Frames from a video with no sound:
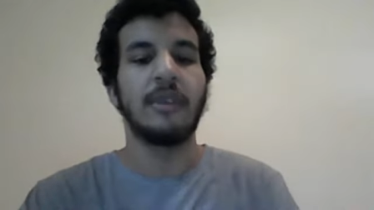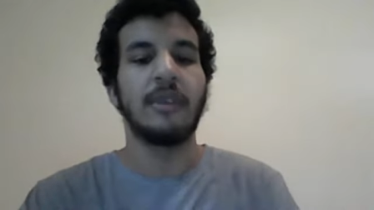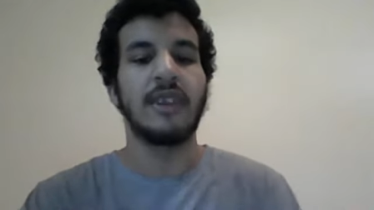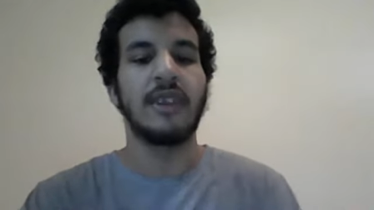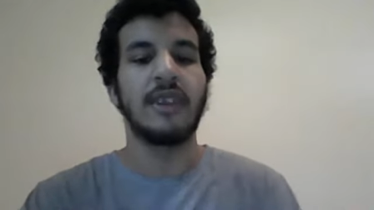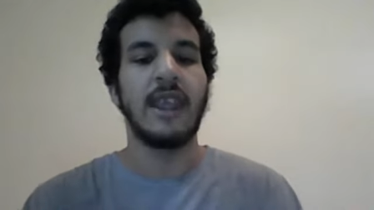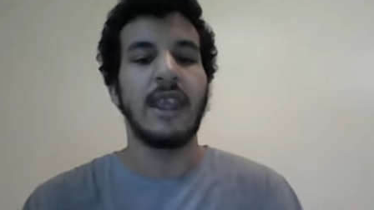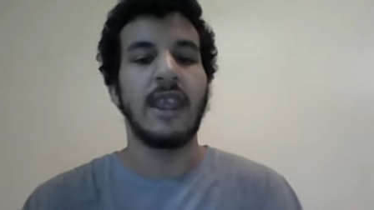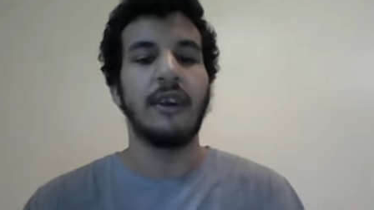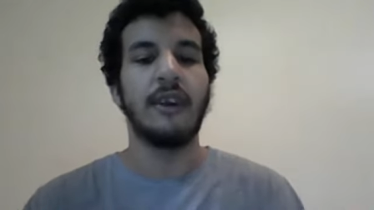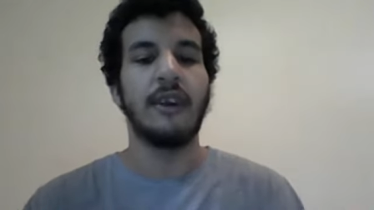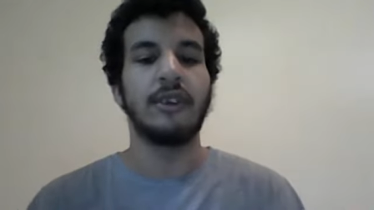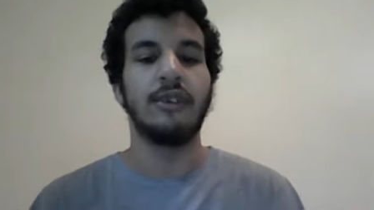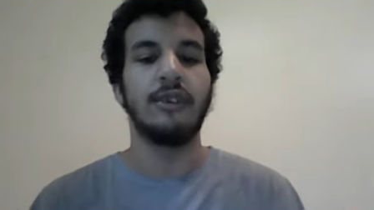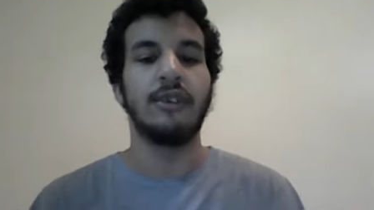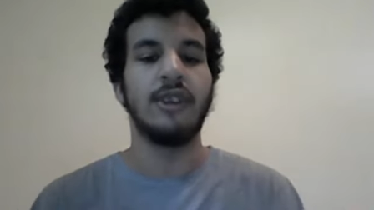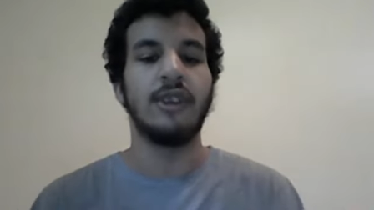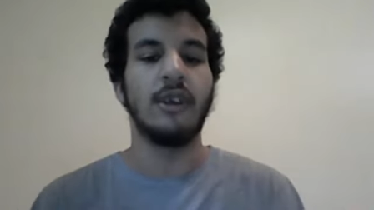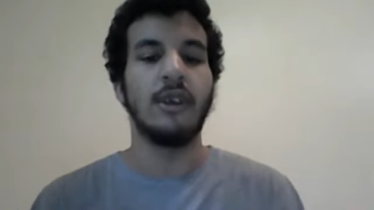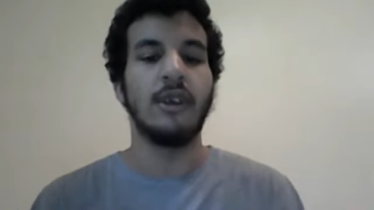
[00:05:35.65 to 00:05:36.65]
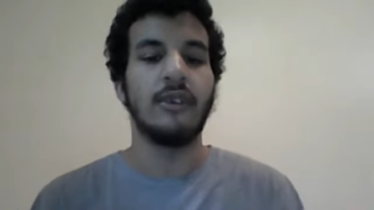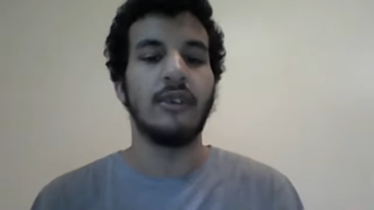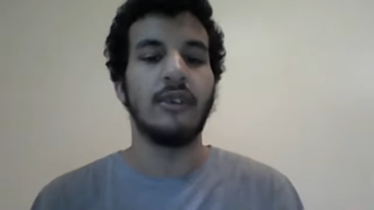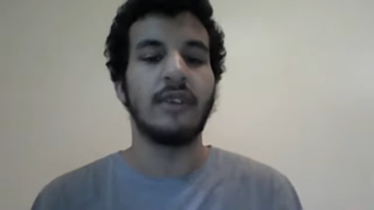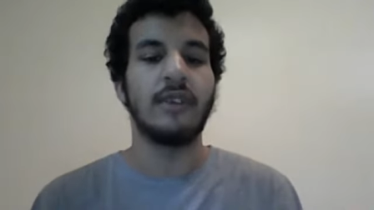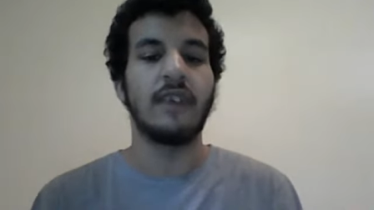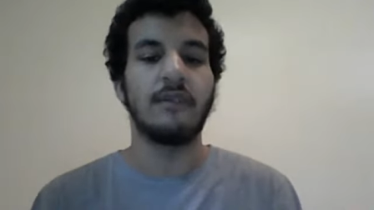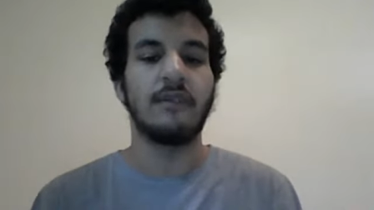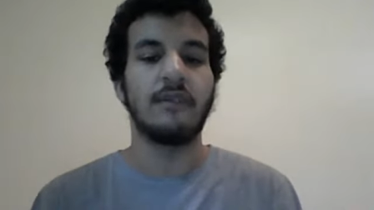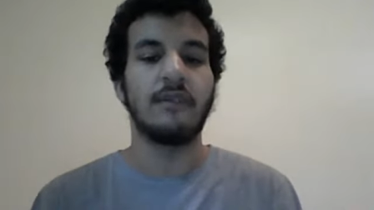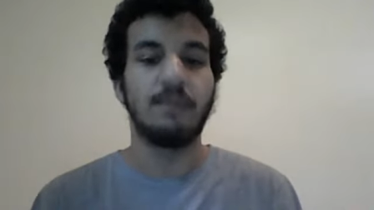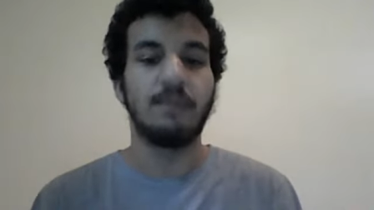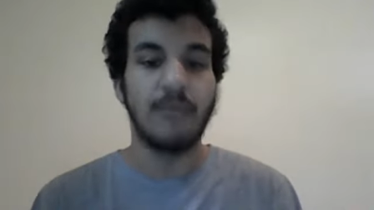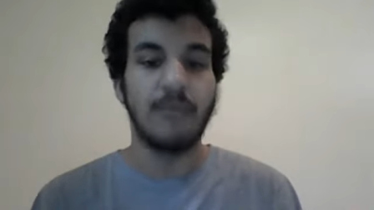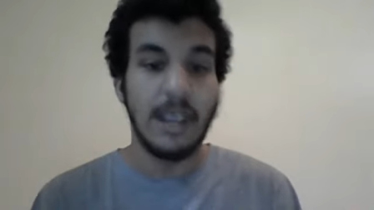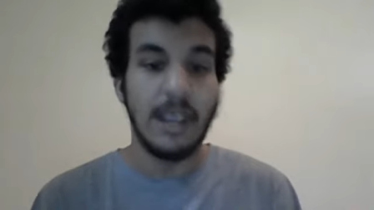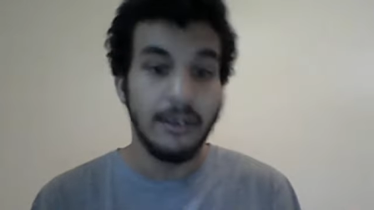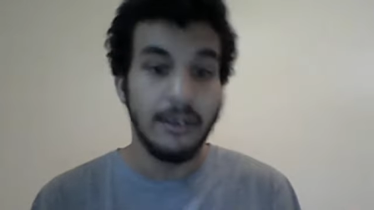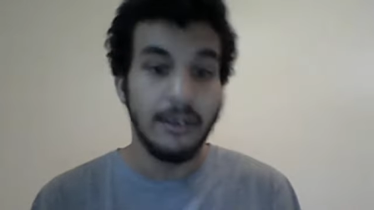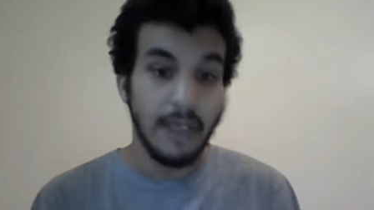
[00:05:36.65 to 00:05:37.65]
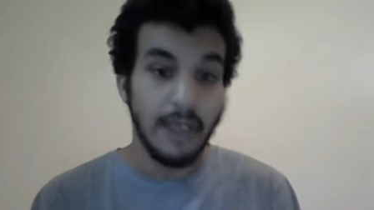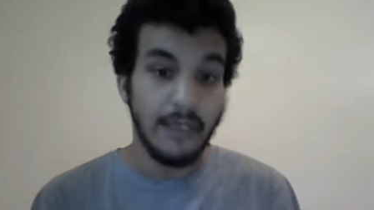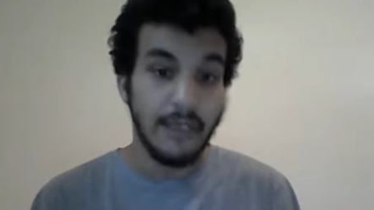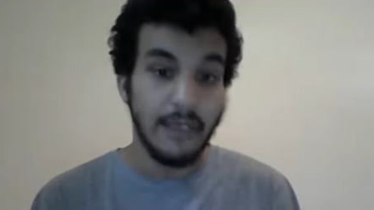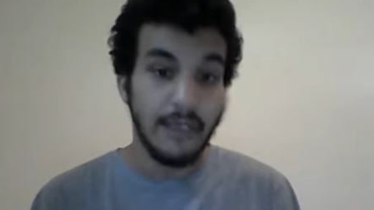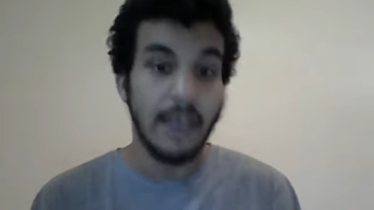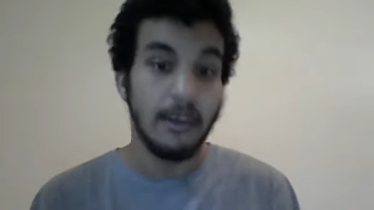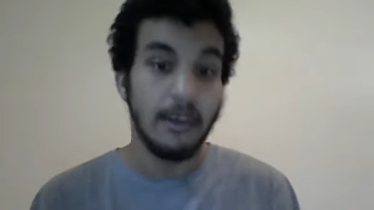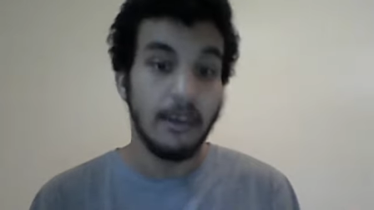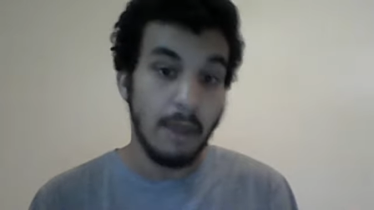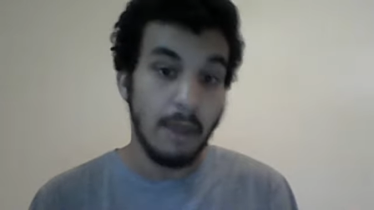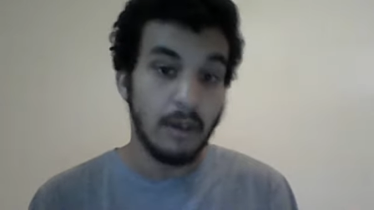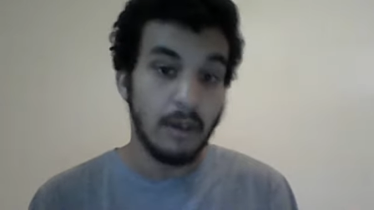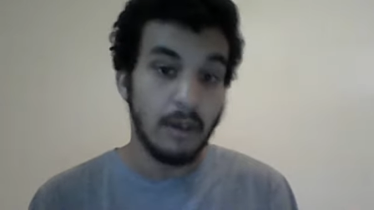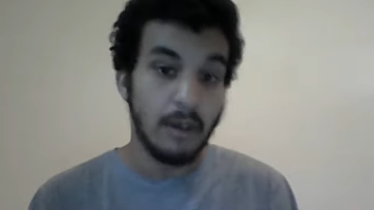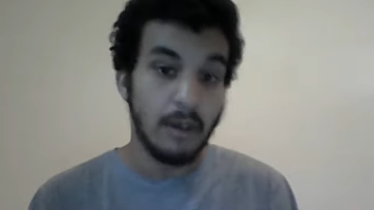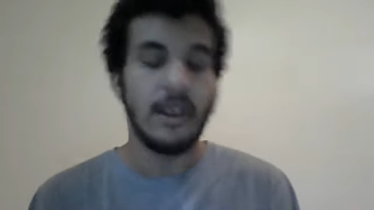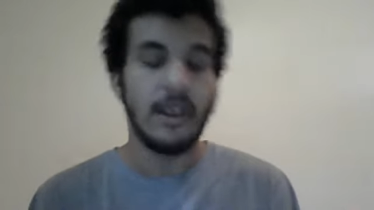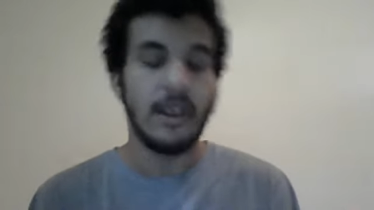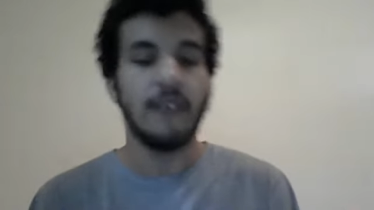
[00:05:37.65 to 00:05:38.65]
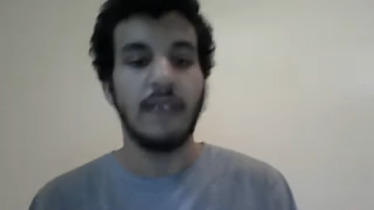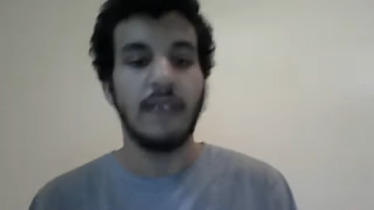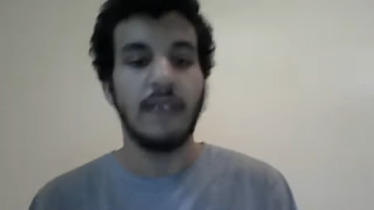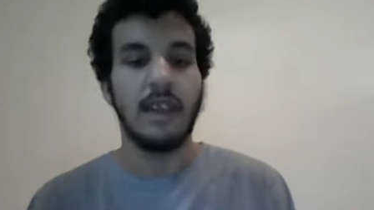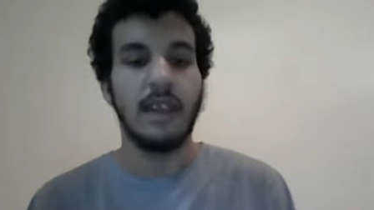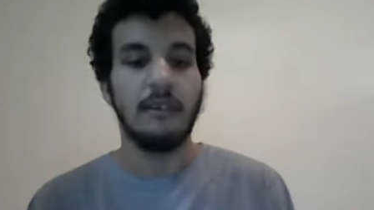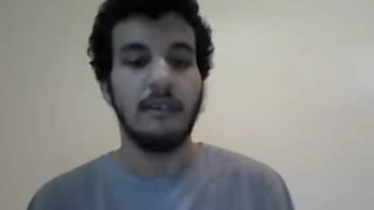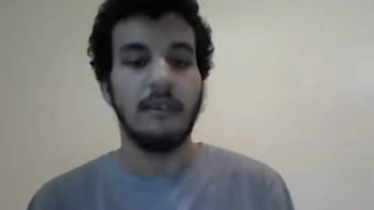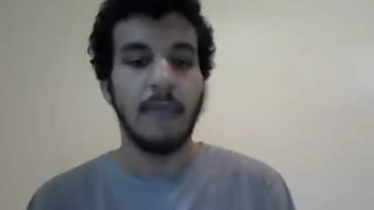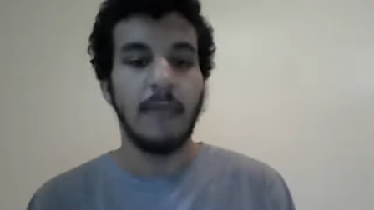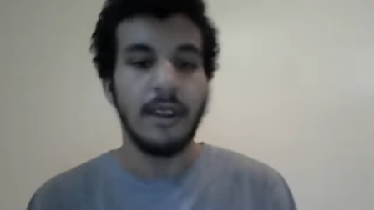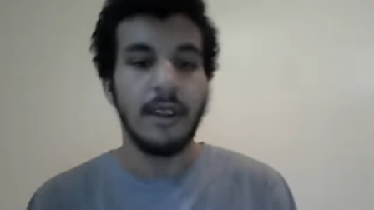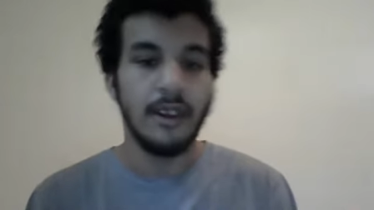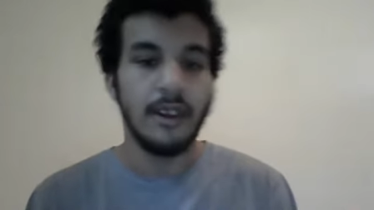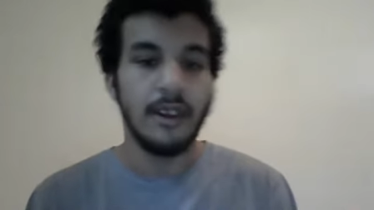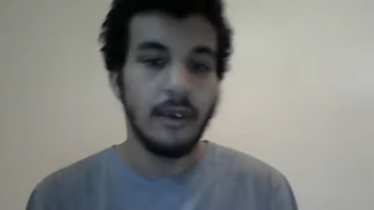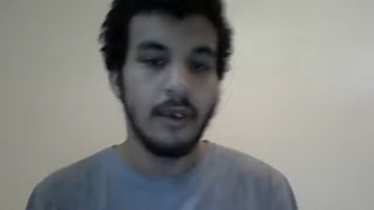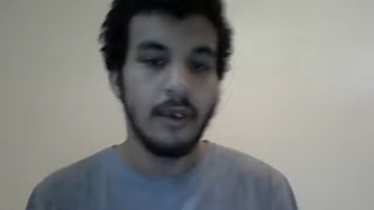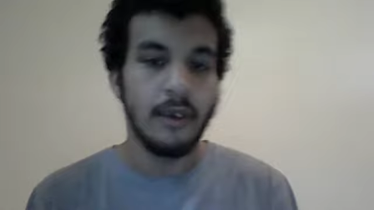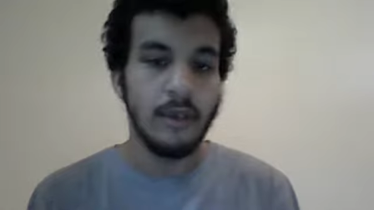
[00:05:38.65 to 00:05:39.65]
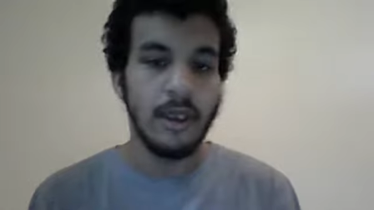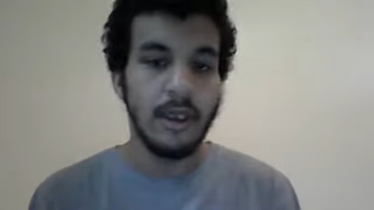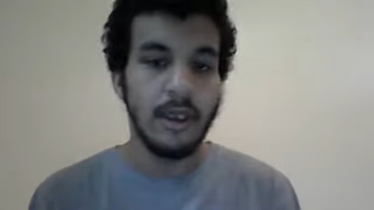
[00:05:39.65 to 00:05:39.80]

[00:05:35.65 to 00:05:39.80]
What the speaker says: but the characters, there's a lot of kids like that in America that I've met, in